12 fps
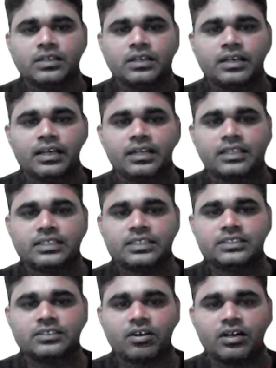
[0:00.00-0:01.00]
Another
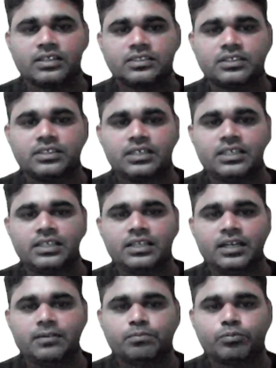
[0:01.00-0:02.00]
is called as the T
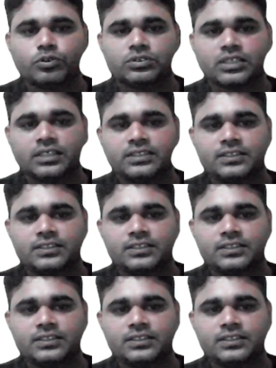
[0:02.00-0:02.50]
lymphocyte.